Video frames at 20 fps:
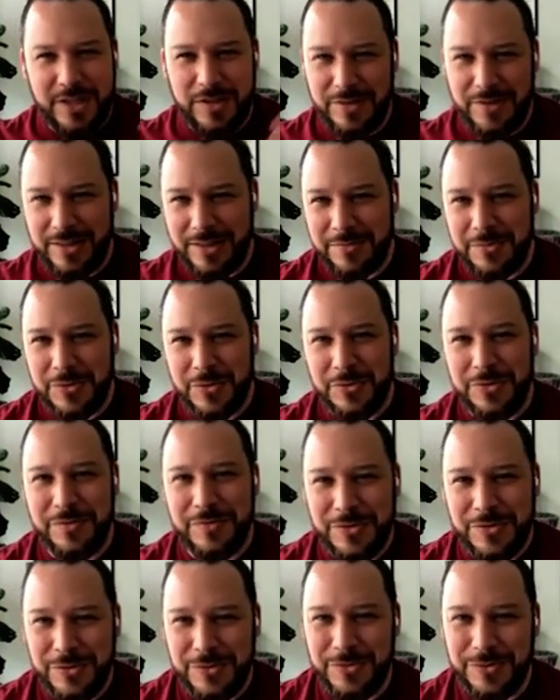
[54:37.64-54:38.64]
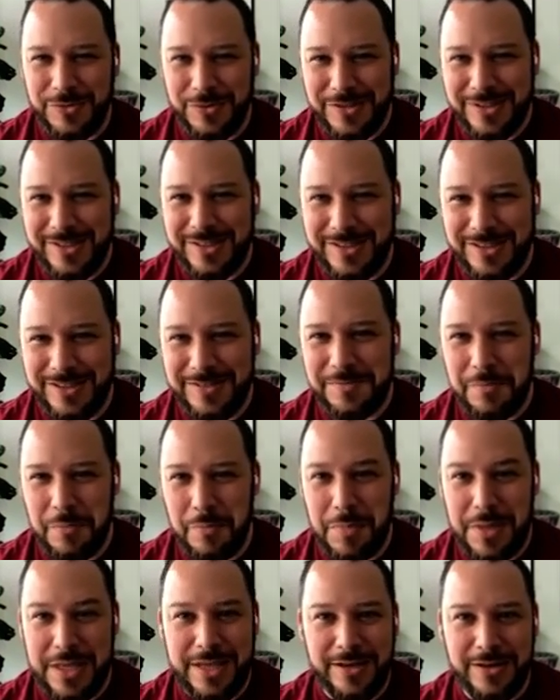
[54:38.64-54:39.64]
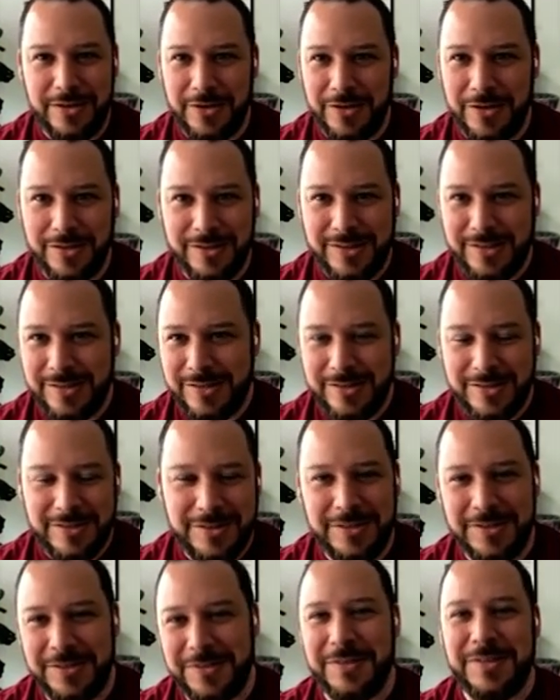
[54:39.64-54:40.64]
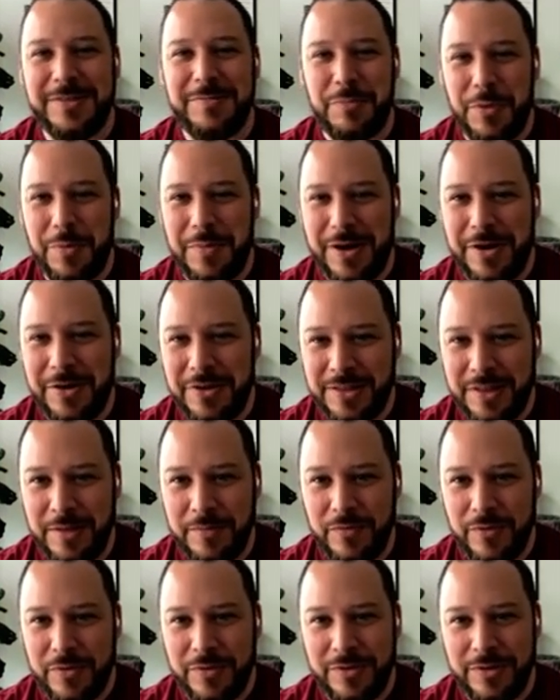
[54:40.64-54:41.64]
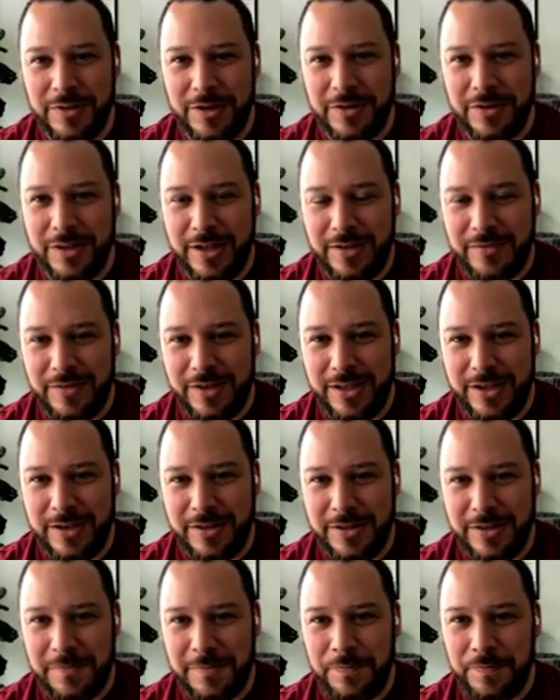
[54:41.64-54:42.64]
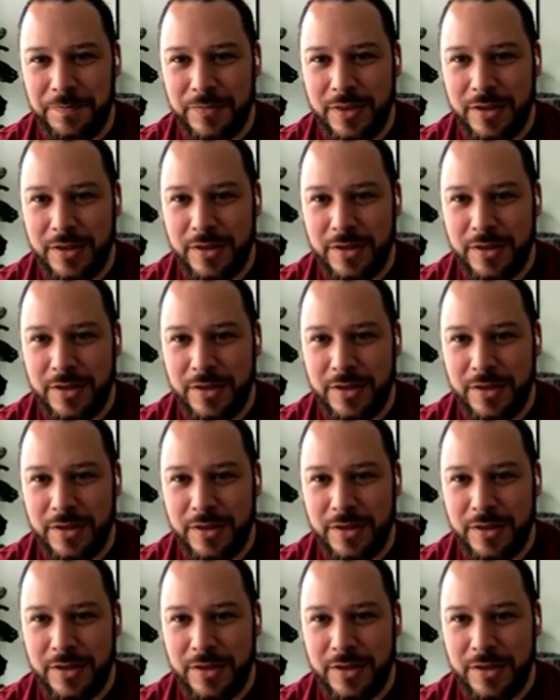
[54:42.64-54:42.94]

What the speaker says: giving them sort of tools to be adults, preparing them for their life ahead of them.